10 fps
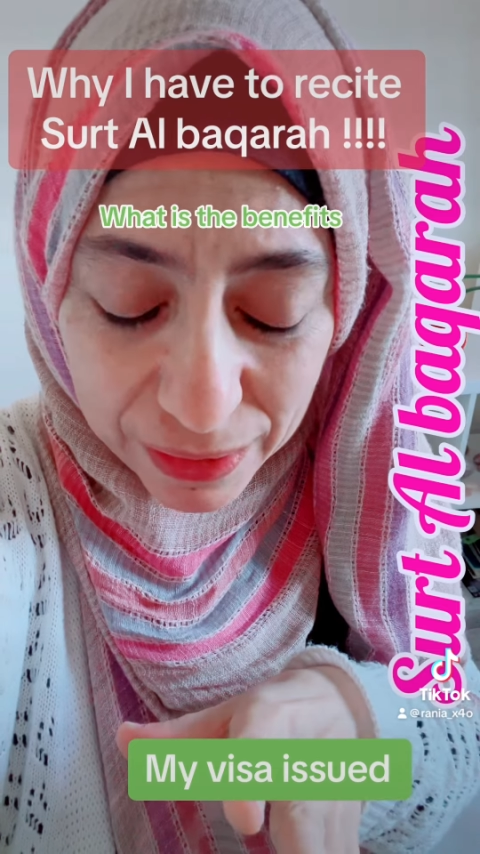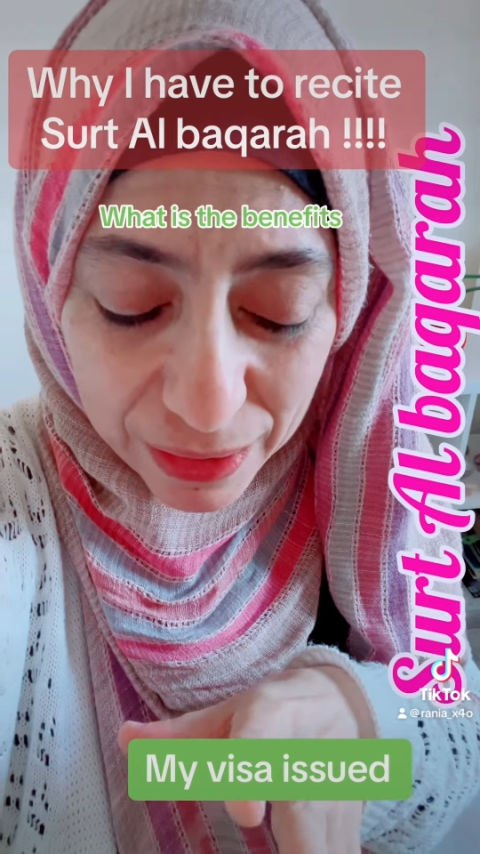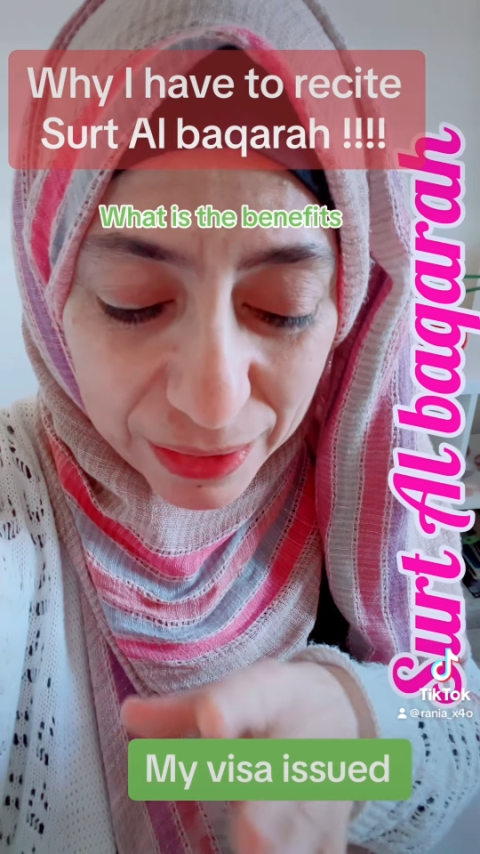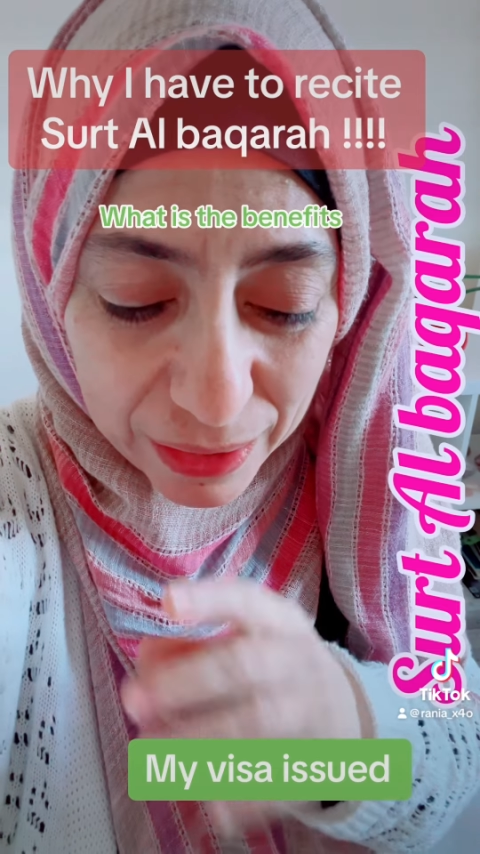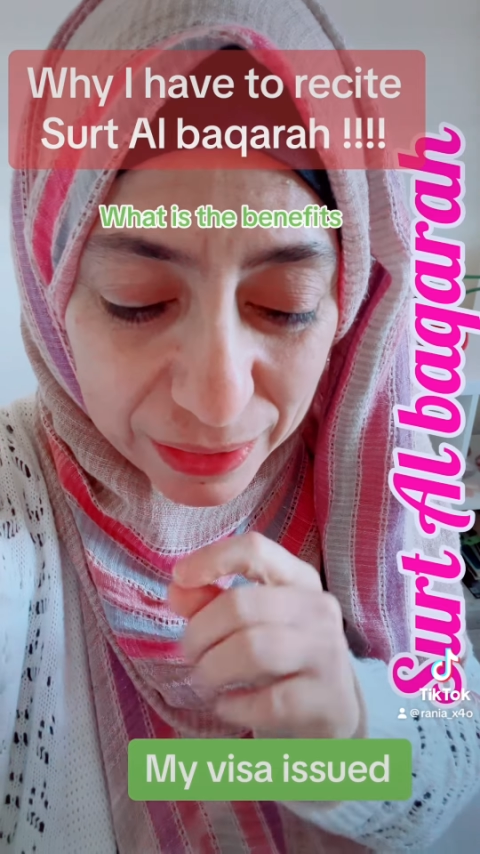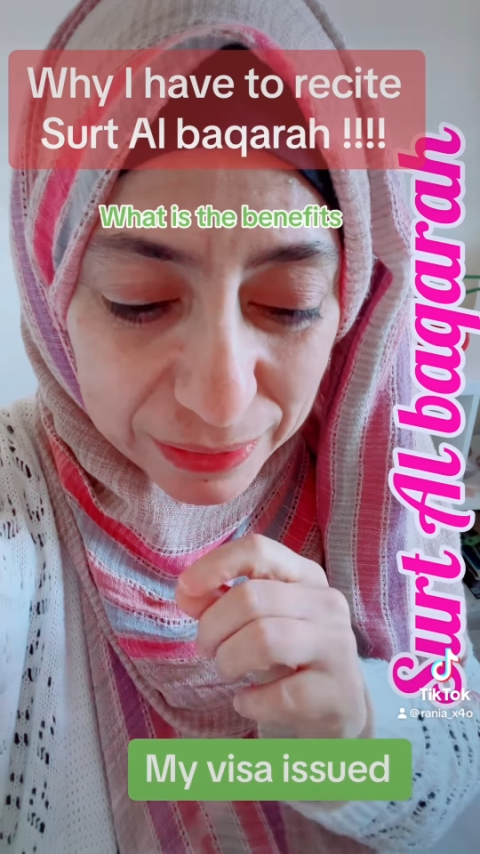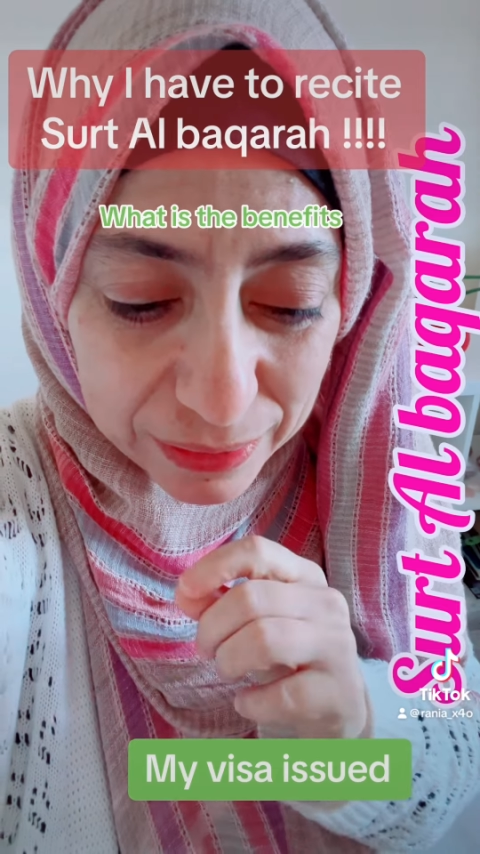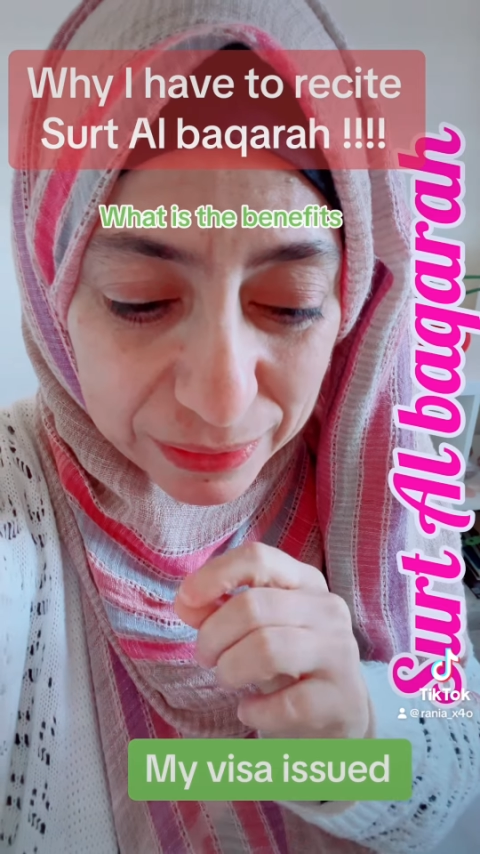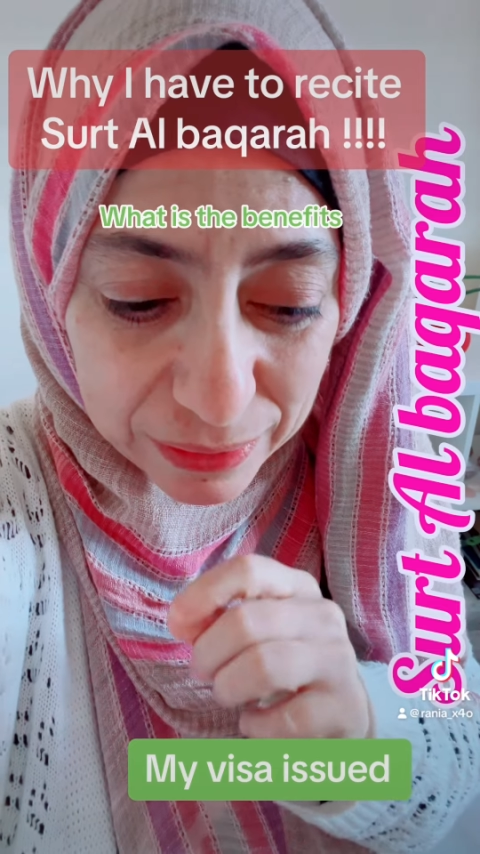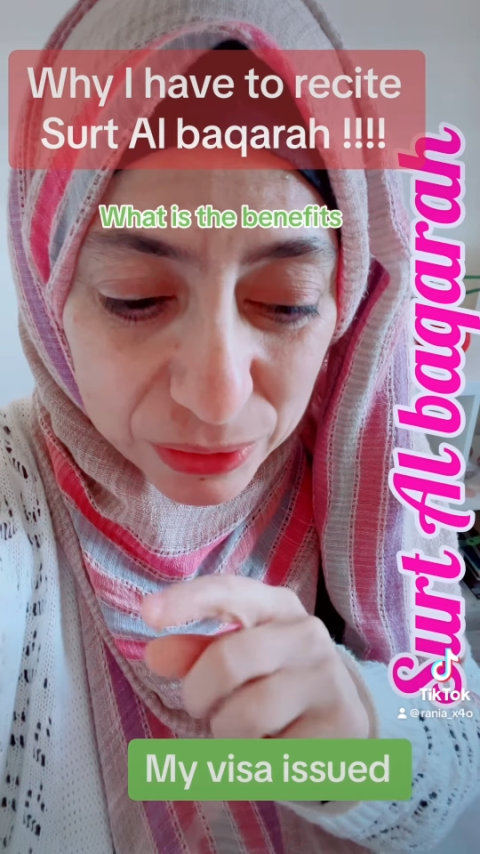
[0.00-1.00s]

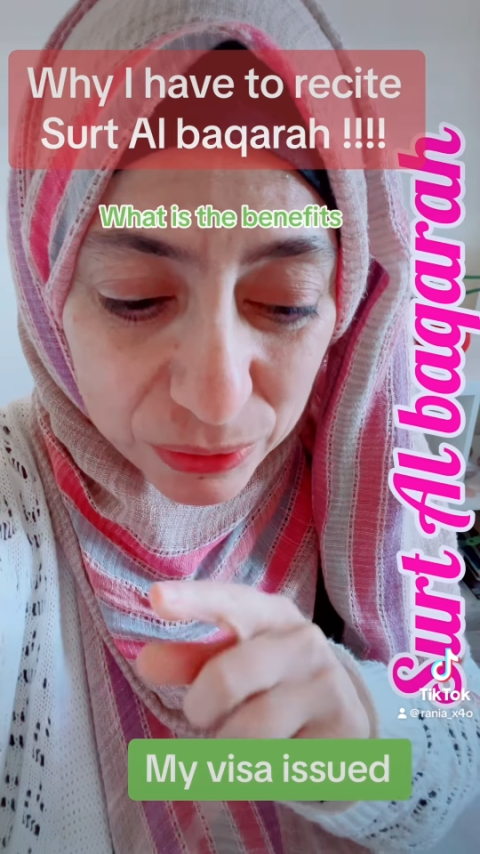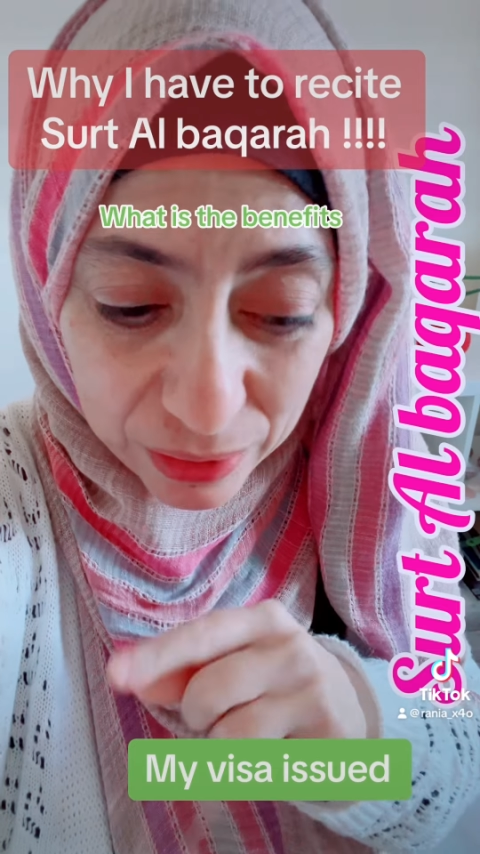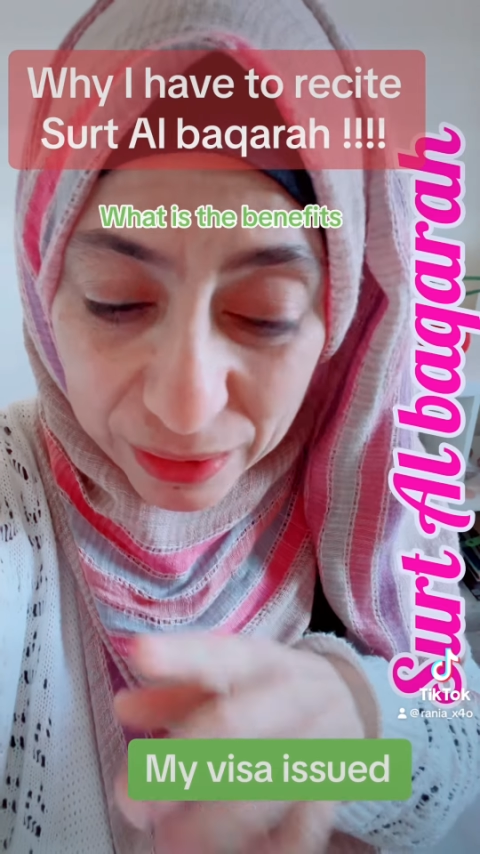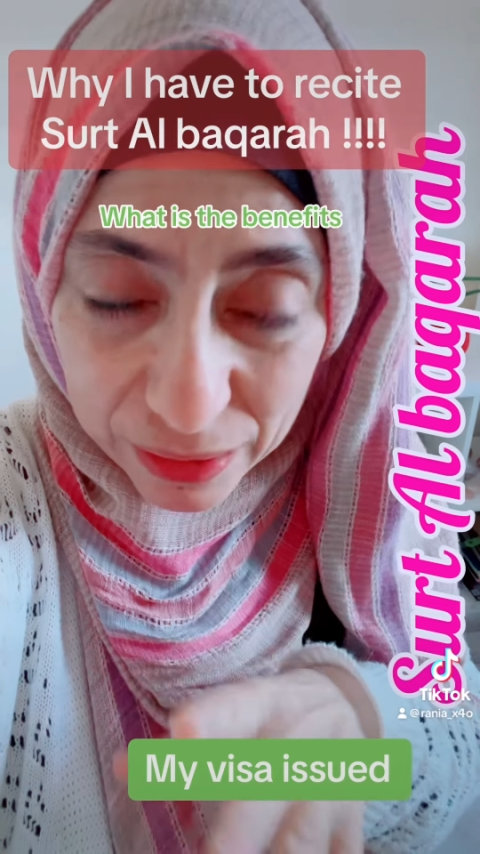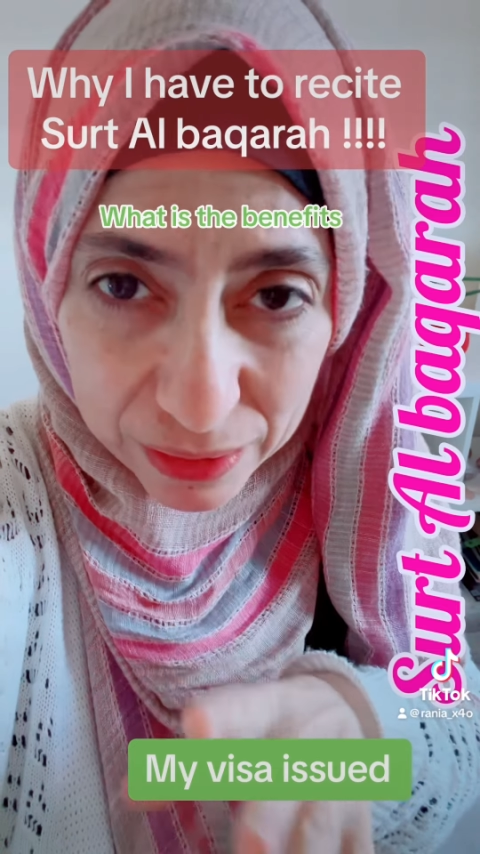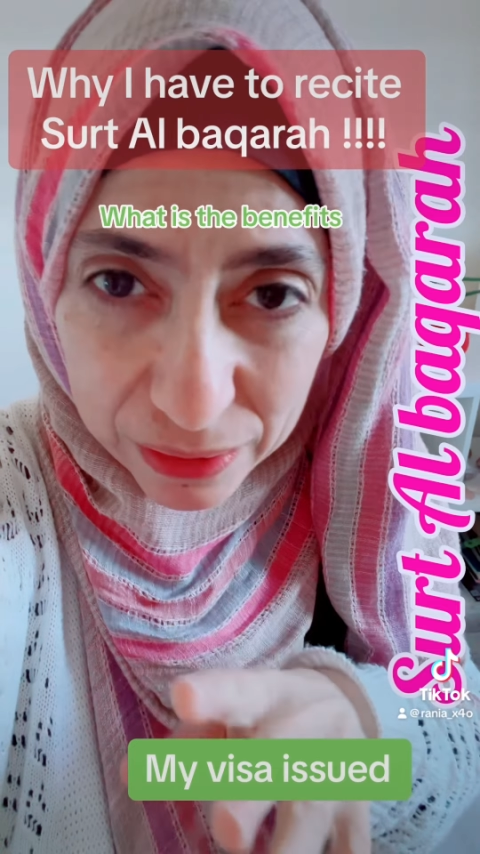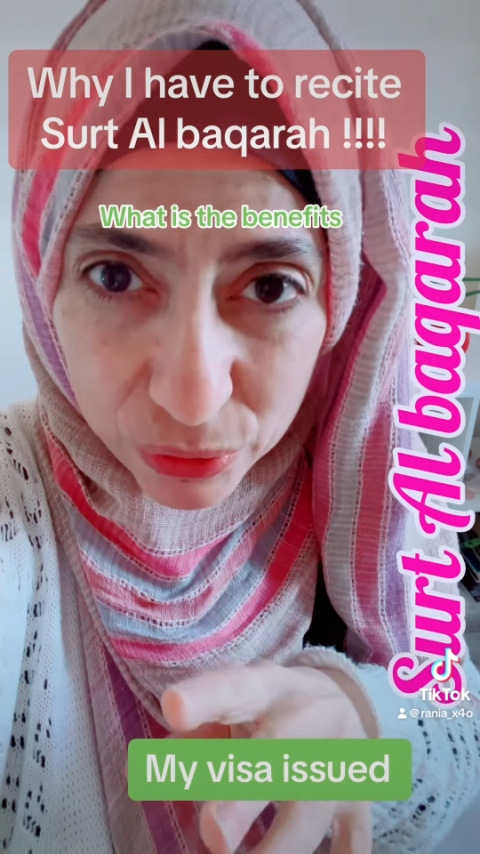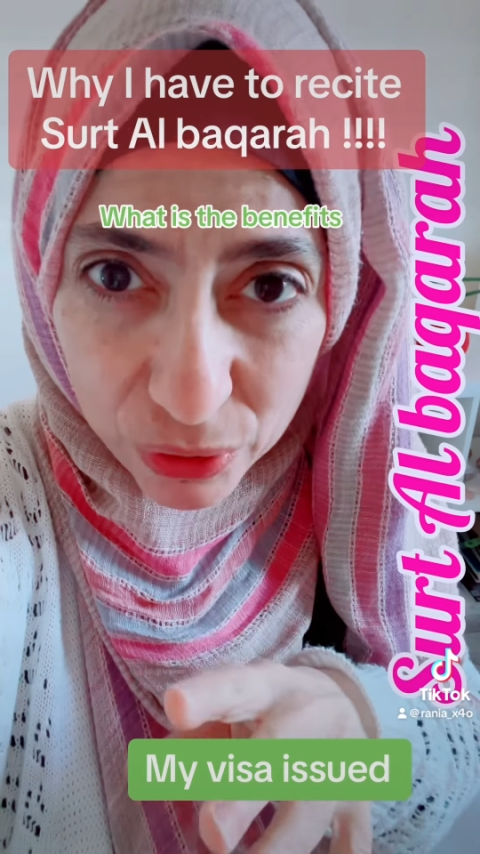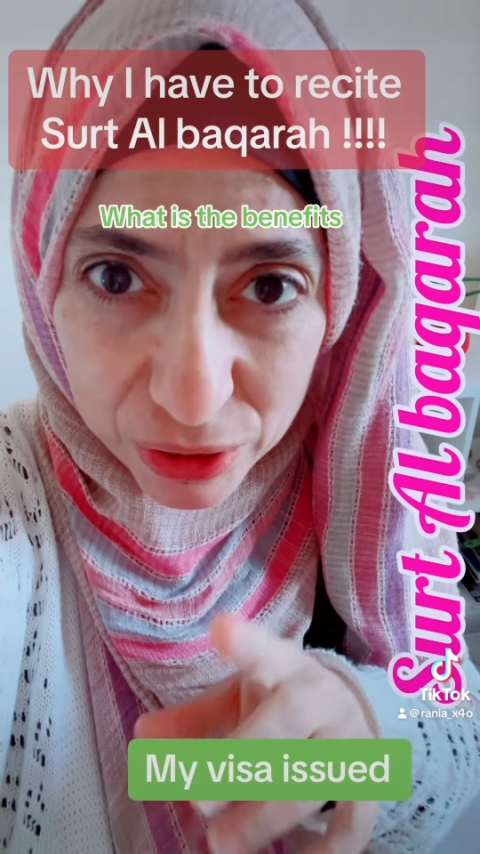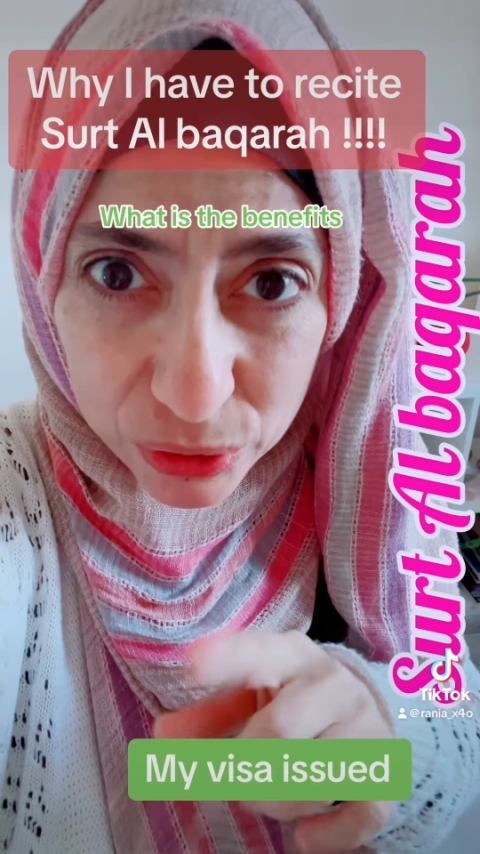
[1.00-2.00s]
And I'm going to leave you guys